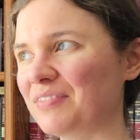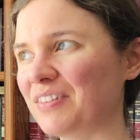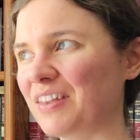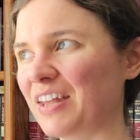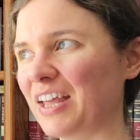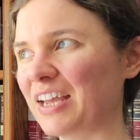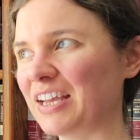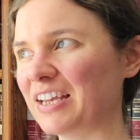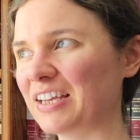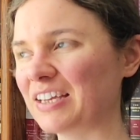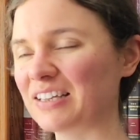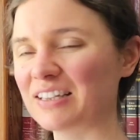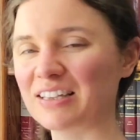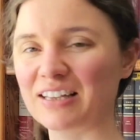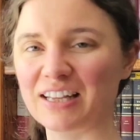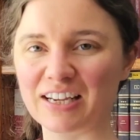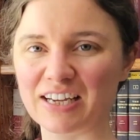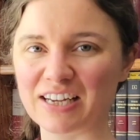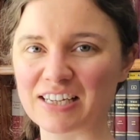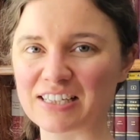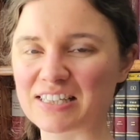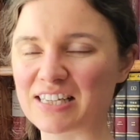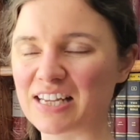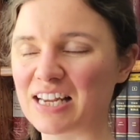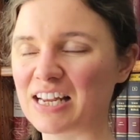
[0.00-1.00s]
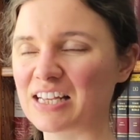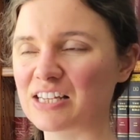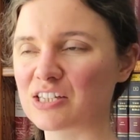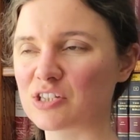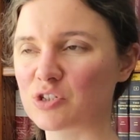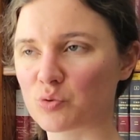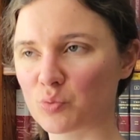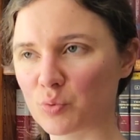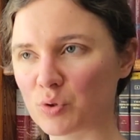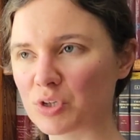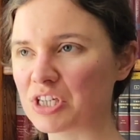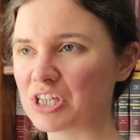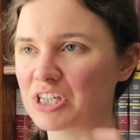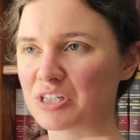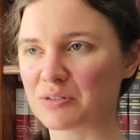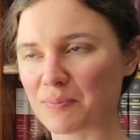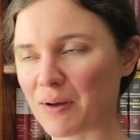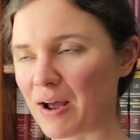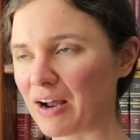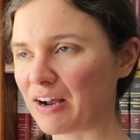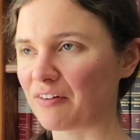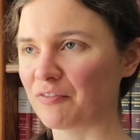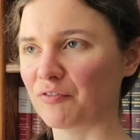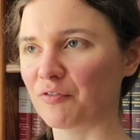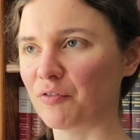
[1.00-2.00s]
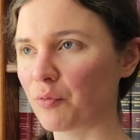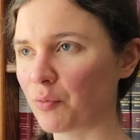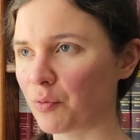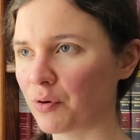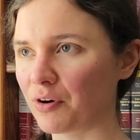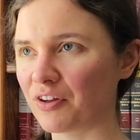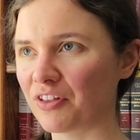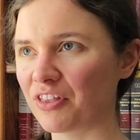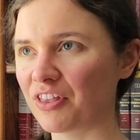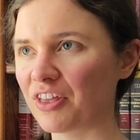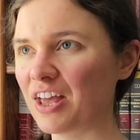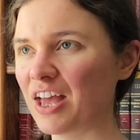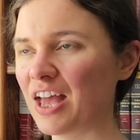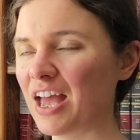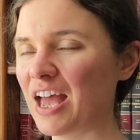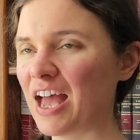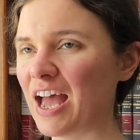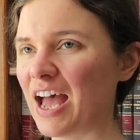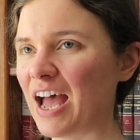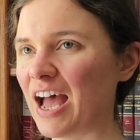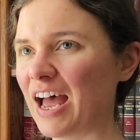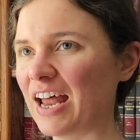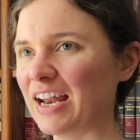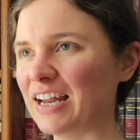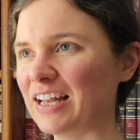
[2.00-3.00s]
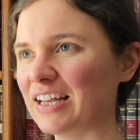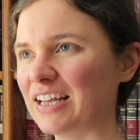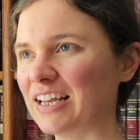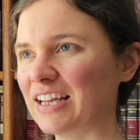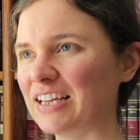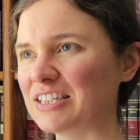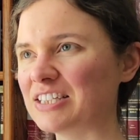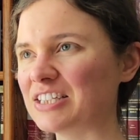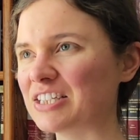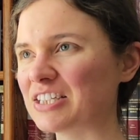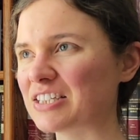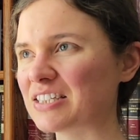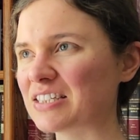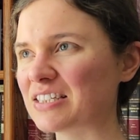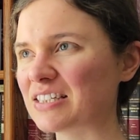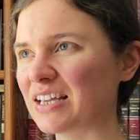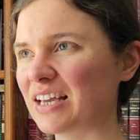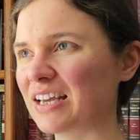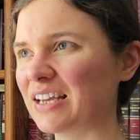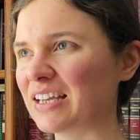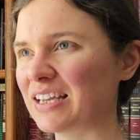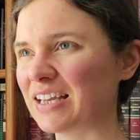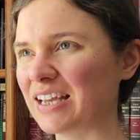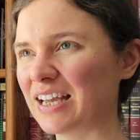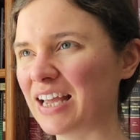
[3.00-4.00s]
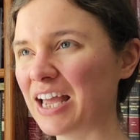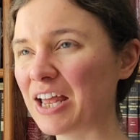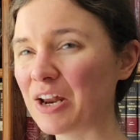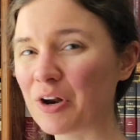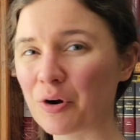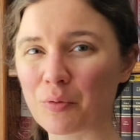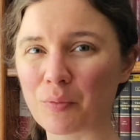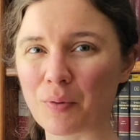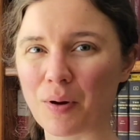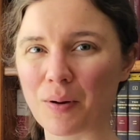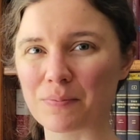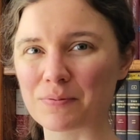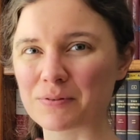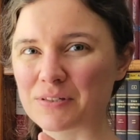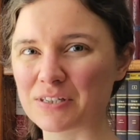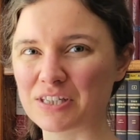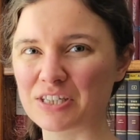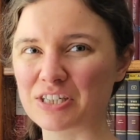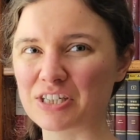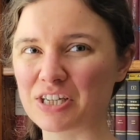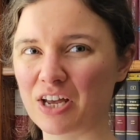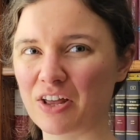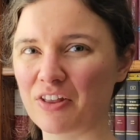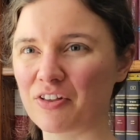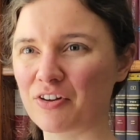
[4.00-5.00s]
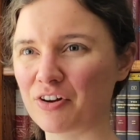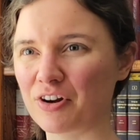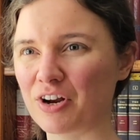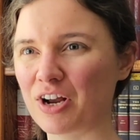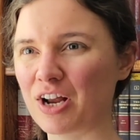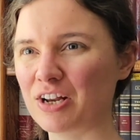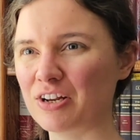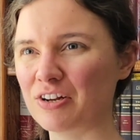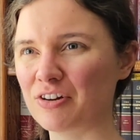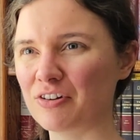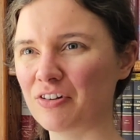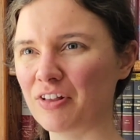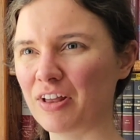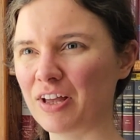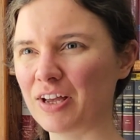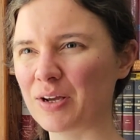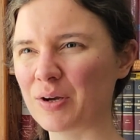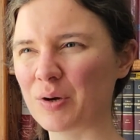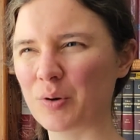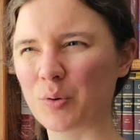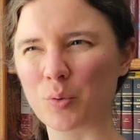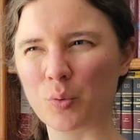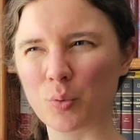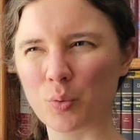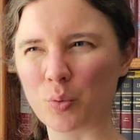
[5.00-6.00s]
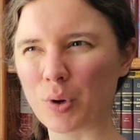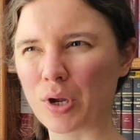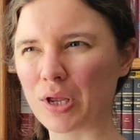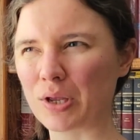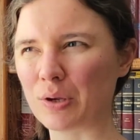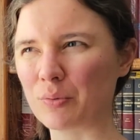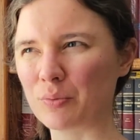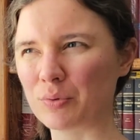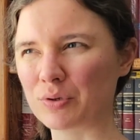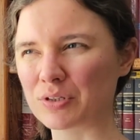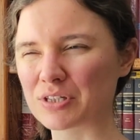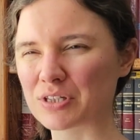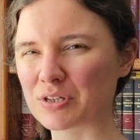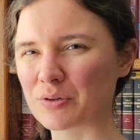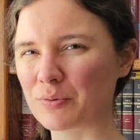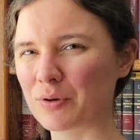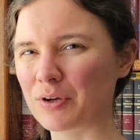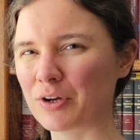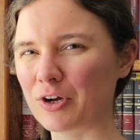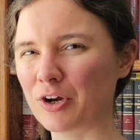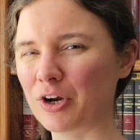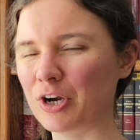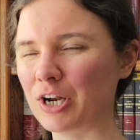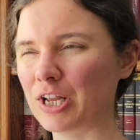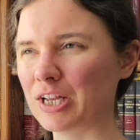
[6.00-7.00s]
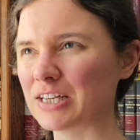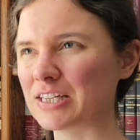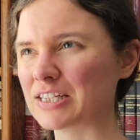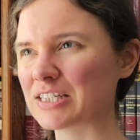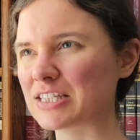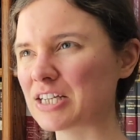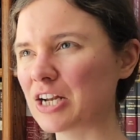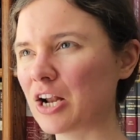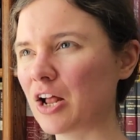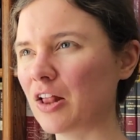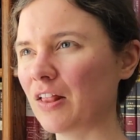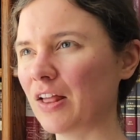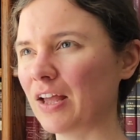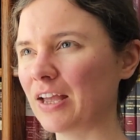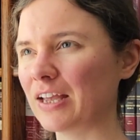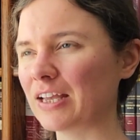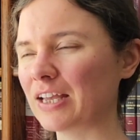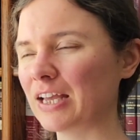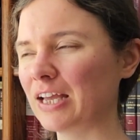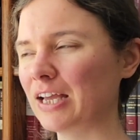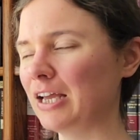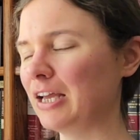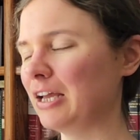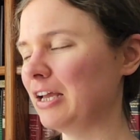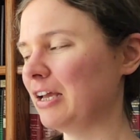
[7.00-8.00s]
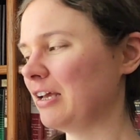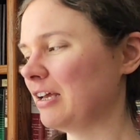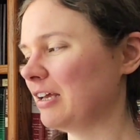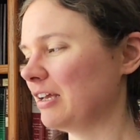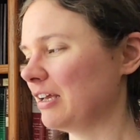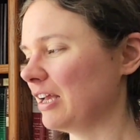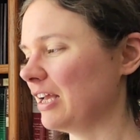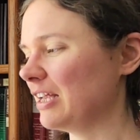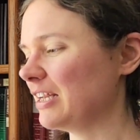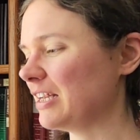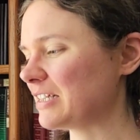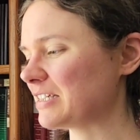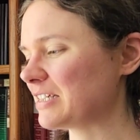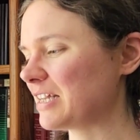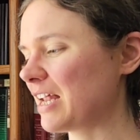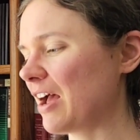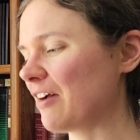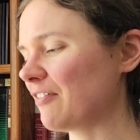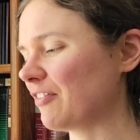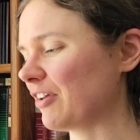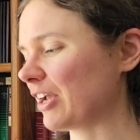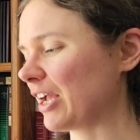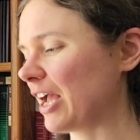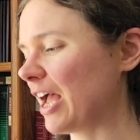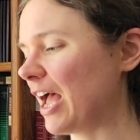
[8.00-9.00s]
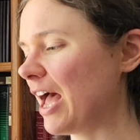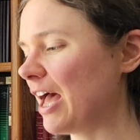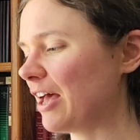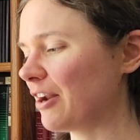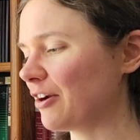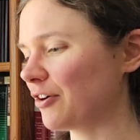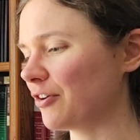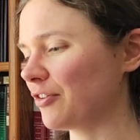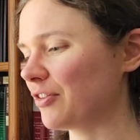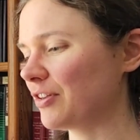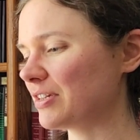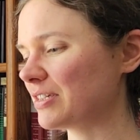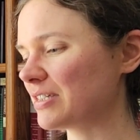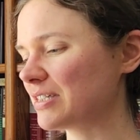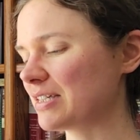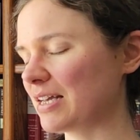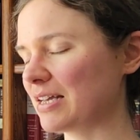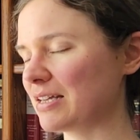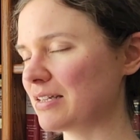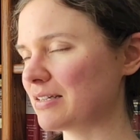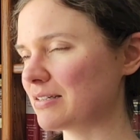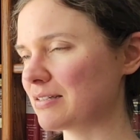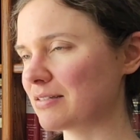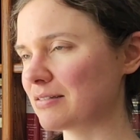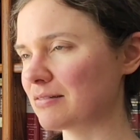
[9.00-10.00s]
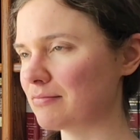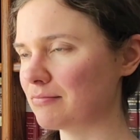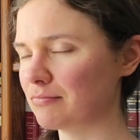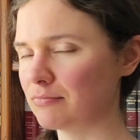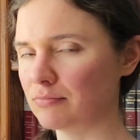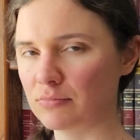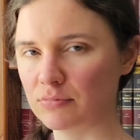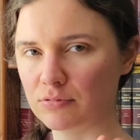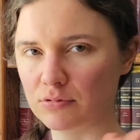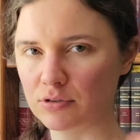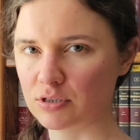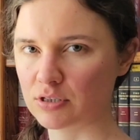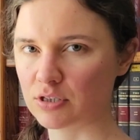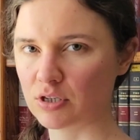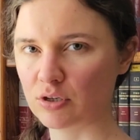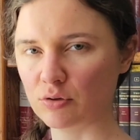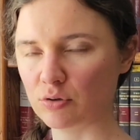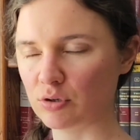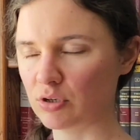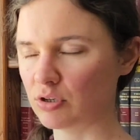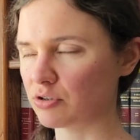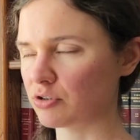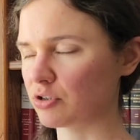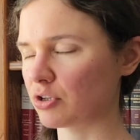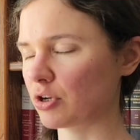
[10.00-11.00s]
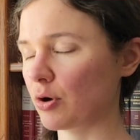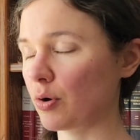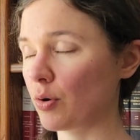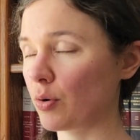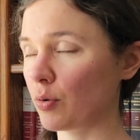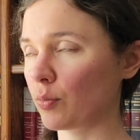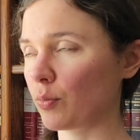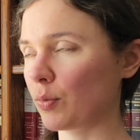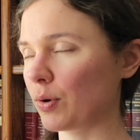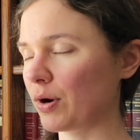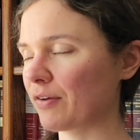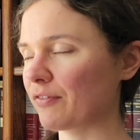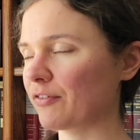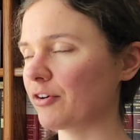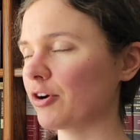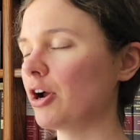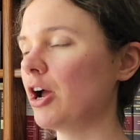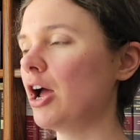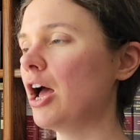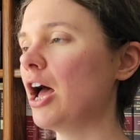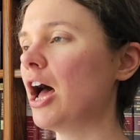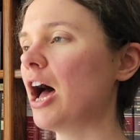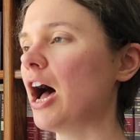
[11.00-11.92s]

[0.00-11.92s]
like like I said, it switches back and forth and it, it just like interrupts each other and you're like, wait, what's going on? And it's not like it doesn't have like a header that says two years ago or whatever.